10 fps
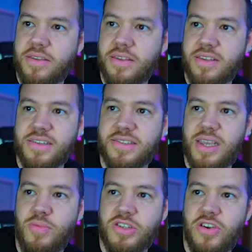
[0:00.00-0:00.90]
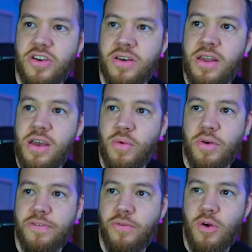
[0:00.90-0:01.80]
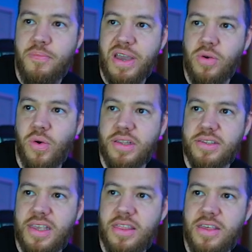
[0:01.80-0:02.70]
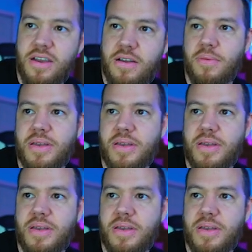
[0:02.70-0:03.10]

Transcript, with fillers: So this is the same return with 4 Bitcoins in there,